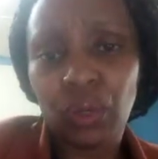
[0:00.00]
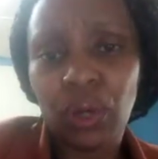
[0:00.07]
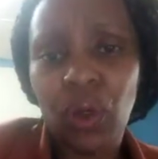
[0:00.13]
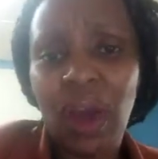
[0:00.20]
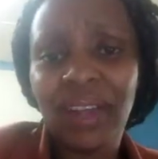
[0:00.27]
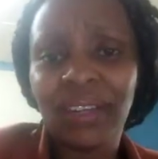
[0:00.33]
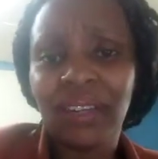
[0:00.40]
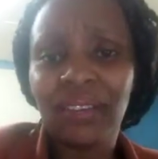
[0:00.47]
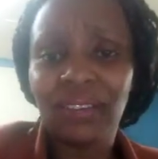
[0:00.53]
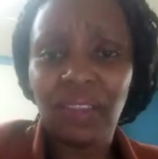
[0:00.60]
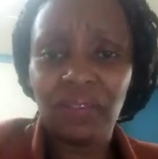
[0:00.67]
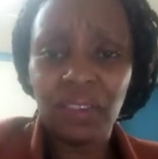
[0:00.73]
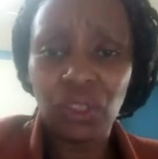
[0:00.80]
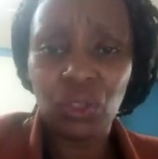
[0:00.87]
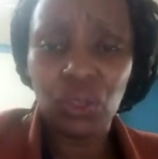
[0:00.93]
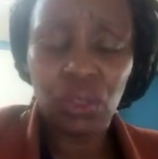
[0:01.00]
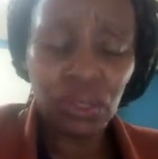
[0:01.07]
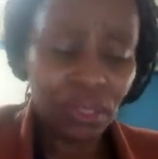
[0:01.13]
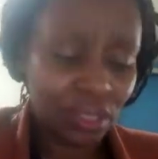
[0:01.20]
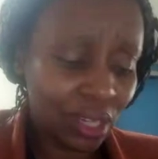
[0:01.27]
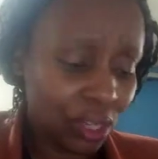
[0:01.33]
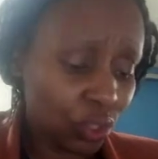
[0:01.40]
Now, under reservation
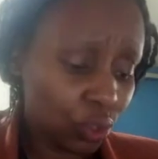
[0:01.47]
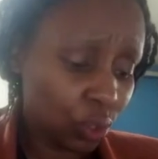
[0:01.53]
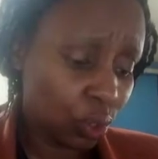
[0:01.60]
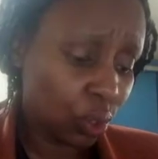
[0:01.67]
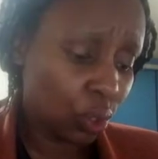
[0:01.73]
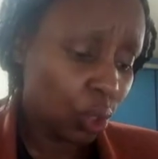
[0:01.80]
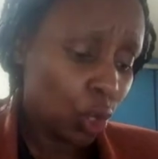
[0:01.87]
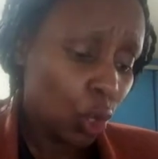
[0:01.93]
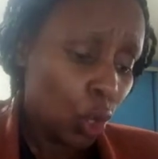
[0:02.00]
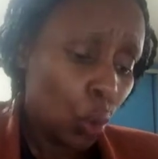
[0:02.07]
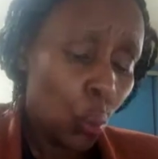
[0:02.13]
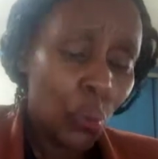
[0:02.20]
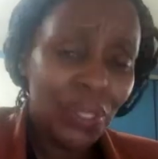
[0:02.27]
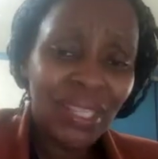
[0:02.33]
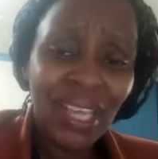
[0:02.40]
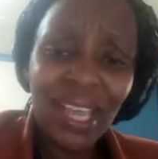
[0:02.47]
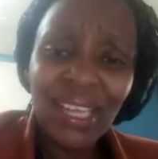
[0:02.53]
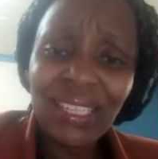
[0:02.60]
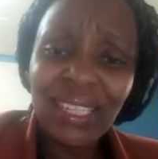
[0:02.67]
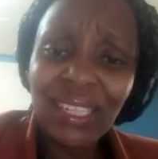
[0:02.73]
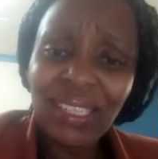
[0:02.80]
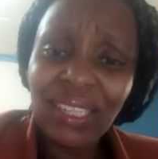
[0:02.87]
section, we say
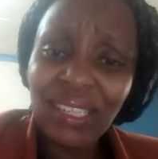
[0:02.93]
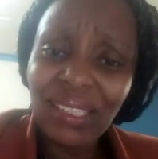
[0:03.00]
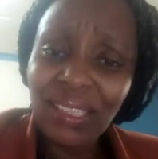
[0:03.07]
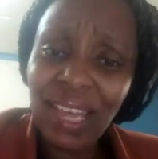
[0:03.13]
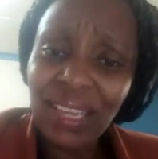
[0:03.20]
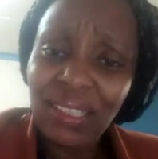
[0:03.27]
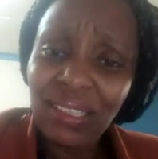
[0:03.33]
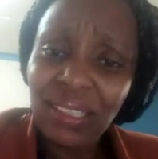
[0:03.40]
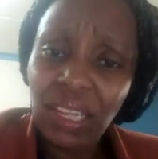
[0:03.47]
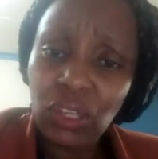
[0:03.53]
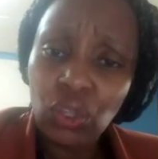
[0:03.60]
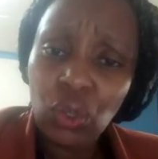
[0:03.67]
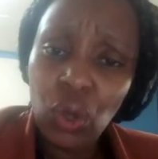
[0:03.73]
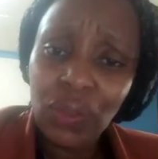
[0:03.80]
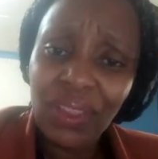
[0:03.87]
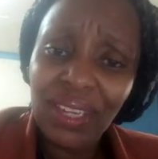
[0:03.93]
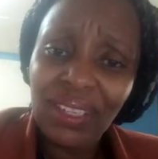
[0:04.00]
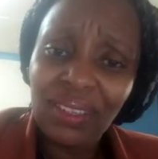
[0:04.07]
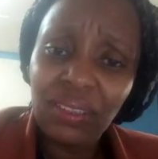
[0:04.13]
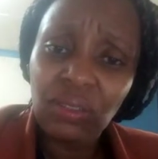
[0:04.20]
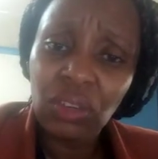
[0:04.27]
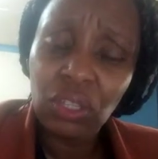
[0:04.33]
it is just that section that
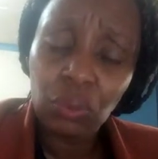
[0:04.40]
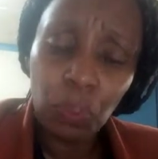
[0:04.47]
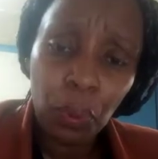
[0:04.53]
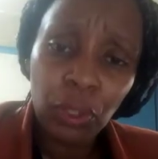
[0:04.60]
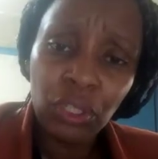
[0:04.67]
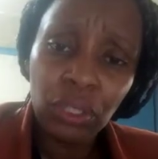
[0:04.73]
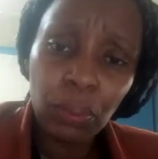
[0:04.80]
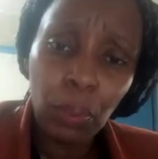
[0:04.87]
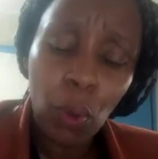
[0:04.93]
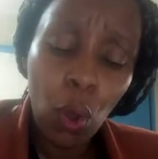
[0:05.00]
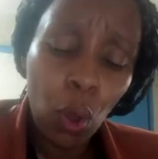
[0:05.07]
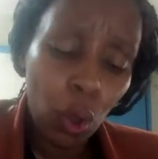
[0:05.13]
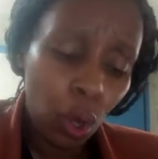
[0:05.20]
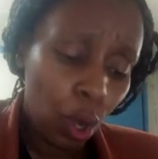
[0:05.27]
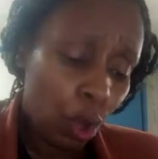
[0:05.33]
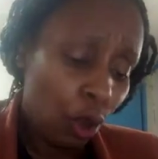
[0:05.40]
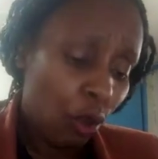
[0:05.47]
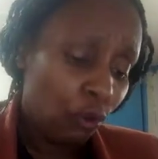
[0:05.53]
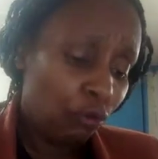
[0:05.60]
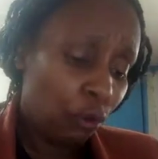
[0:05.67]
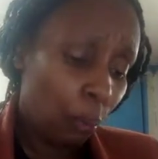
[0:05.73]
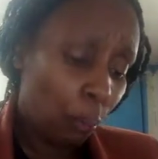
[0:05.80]
is responsible
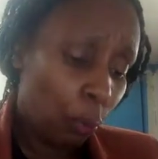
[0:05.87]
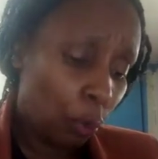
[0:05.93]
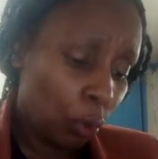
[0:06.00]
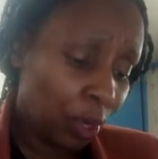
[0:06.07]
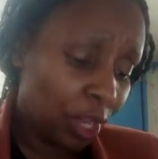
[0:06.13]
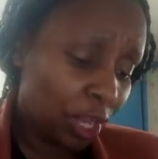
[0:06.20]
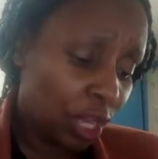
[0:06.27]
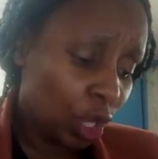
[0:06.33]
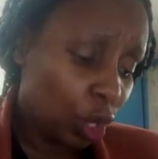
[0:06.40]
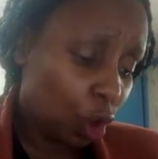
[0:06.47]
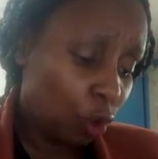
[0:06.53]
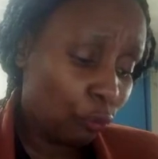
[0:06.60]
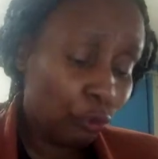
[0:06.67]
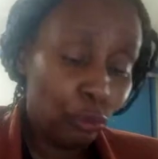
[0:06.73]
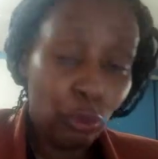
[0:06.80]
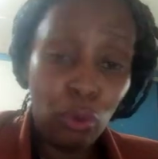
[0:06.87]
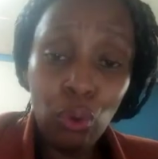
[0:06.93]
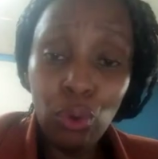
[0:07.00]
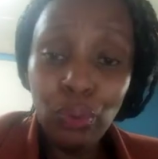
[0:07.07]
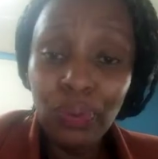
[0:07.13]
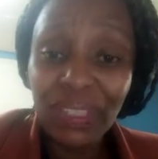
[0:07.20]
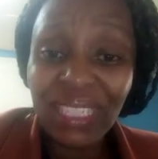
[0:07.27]
for booking of
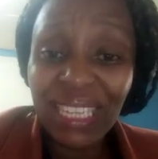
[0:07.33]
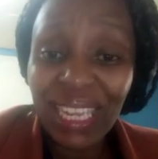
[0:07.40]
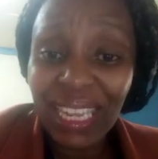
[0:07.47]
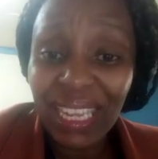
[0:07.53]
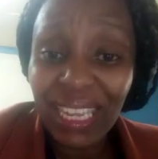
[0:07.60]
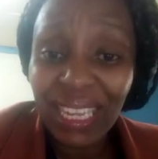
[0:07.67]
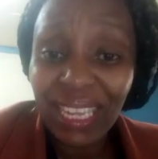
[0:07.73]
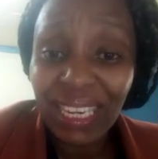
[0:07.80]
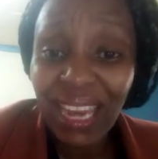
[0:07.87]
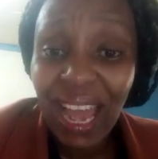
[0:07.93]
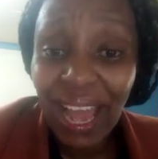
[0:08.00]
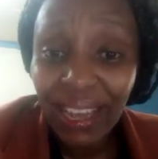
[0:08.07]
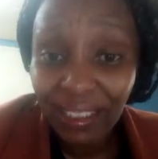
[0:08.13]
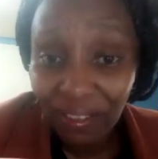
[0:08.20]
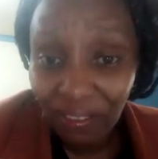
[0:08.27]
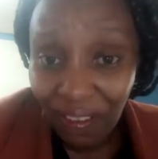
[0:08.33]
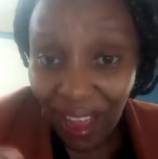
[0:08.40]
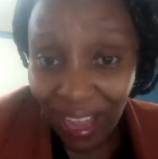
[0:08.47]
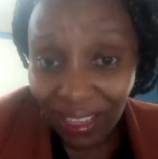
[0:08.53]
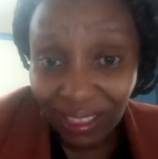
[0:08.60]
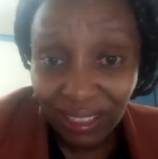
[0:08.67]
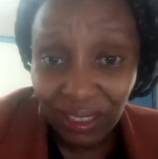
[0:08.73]
rooms in
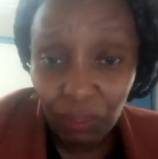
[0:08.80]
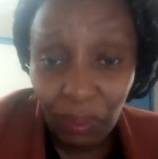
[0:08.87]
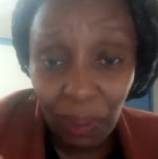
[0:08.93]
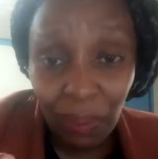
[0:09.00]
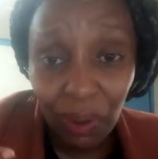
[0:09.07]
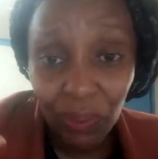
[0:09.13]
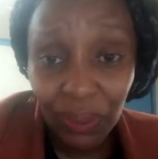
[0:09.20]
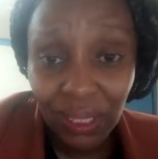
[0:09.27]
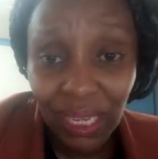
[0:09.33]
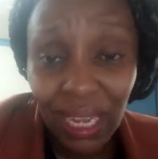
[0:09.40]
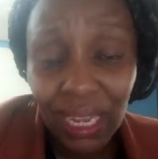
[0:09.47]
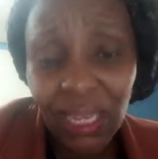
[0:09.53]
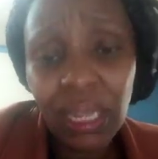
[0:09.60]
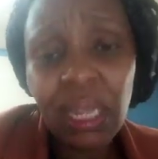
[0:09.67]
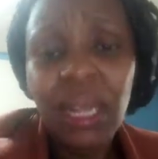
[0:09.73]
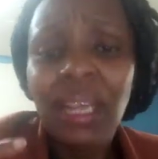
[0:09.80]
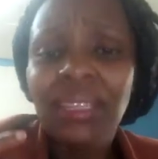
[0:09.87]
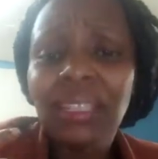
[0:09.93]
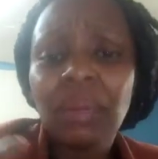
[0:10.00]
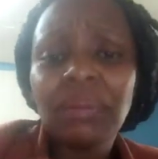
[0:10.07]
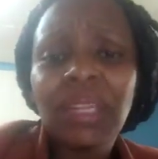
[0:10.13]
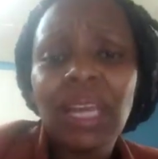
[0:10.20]
advance. Remember, we said
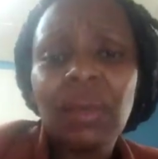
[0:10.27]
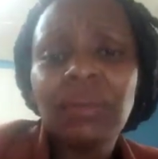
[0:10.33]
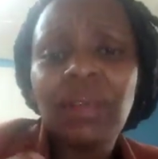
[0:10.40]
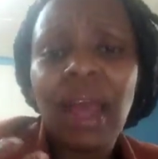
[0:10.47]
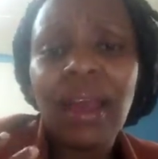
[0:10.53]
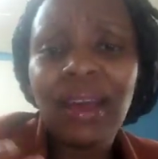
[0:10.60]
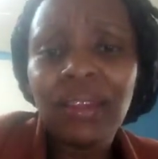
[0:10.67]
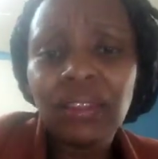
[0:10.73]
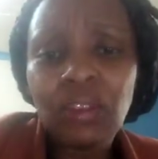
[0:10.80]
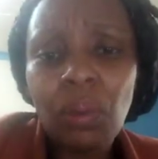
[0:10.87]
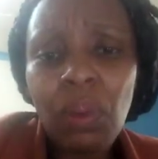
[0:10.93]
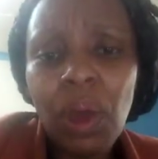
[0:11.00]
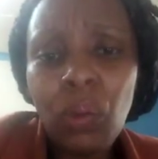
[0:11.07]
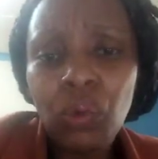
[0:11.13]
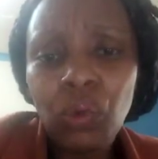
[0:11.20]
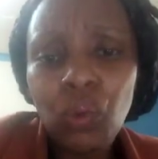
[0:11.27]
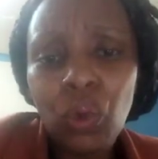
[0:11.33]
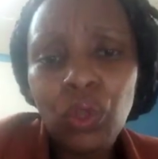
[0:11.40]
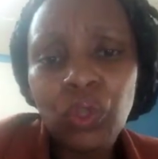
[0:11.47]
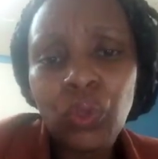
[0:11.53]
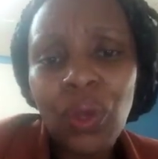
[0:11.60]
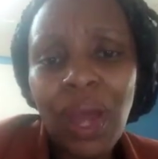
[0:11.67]
sometimes a customer would
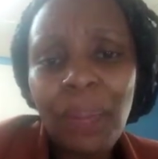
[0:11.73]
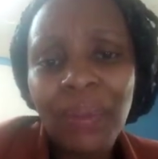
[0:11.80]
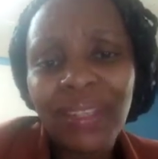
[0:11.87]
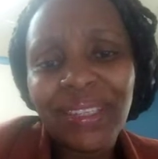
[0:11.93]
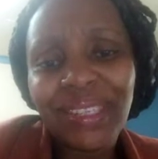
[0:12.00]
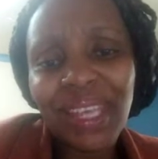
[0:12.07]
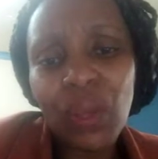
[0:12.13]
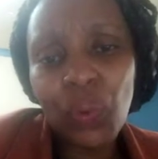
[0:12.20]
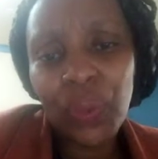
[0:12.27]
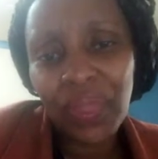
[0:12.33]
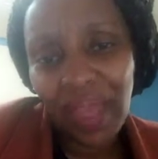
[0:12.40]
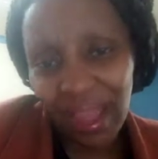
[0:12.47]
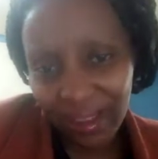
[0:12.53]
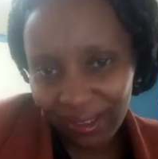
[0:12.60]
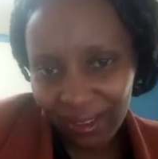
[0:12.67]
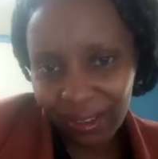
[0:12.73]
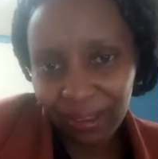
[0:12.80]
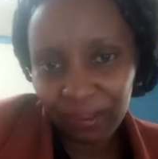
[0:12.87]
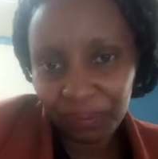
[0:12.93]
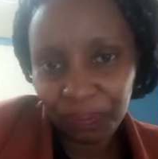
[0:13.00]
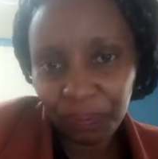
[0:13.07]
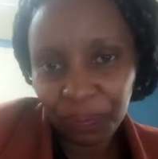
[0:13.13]
want to come and stay with us,
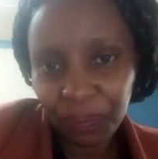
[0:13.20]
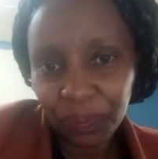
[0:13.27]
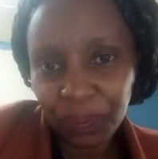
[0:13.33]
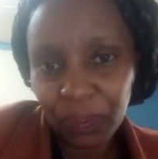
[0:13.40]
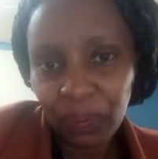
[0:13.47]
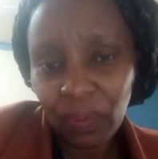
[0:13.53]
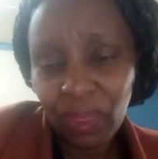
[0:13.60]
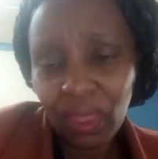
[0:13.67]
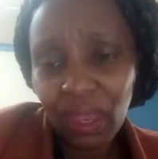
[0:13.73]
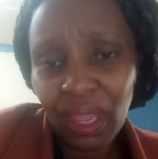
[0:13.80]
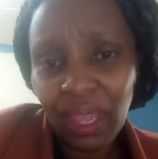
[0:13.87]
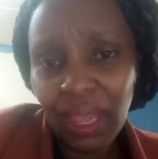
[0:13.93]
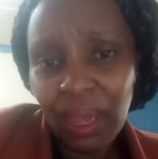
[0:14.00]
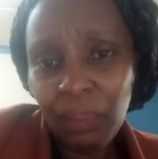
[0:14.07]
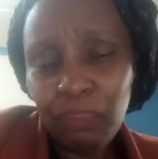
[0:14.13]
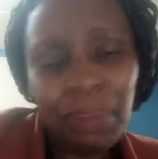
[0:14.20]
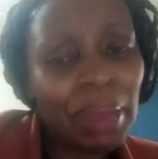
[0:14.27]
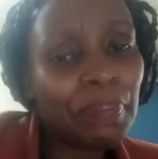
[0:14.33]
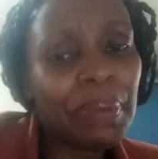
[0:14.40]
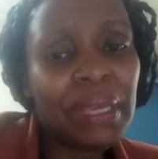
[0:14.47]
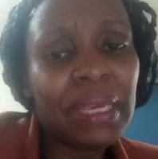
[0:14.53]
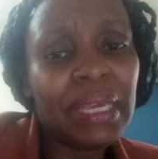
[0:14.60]

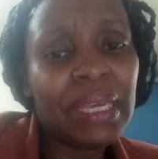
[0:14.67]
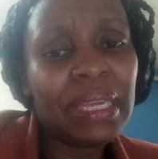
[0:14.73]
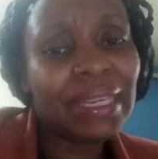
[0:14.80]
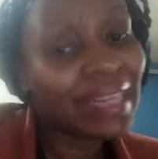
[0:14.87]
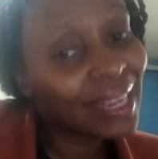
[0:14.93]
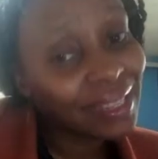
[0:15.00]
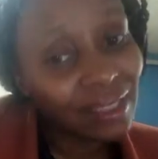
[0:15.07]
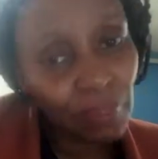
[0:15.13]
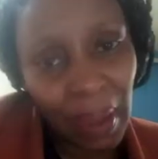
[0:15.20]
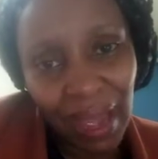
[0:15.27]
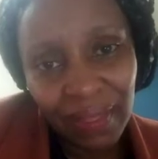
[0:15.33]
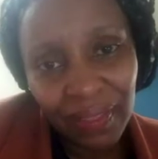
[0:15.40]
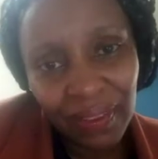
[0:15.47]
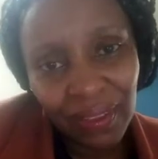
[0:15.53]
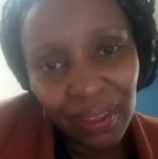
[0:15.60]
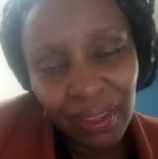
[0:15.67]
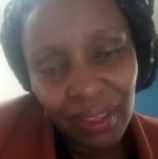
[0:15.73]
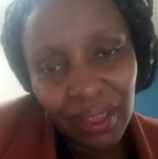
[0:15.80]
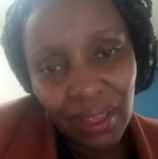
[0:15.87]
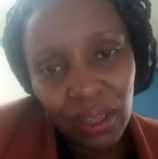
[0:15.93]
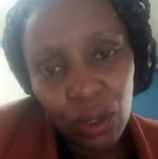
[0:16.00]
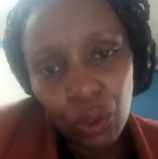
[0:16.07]
maybe next month.
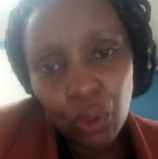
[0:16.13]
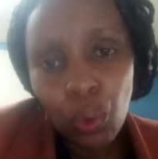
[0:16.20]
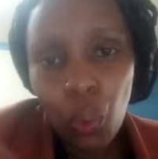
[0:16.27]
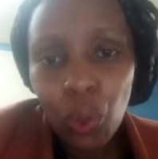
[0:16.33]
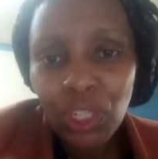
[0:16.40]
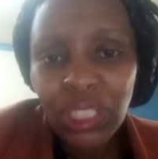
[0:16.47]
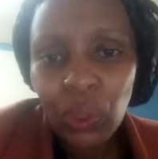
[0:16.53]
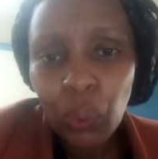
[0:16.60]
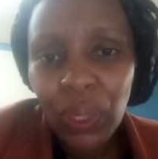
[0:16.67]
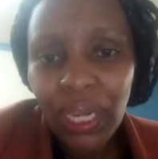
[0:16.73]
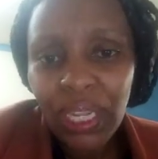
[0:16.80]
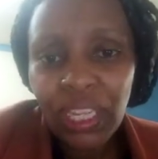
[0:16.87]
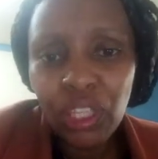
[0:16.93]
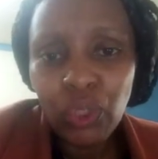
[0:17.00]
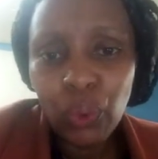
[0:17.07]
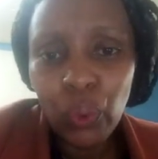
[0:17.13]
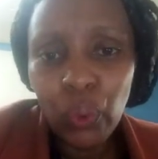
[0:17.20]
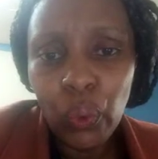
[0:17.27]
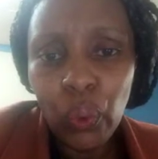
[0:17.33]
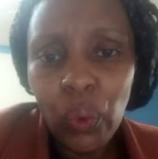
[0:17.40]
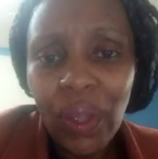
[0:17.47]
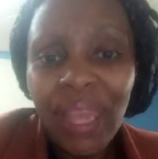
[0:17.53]
So what will he
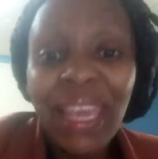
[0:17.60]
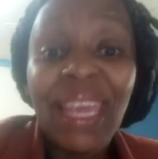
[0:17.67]
do?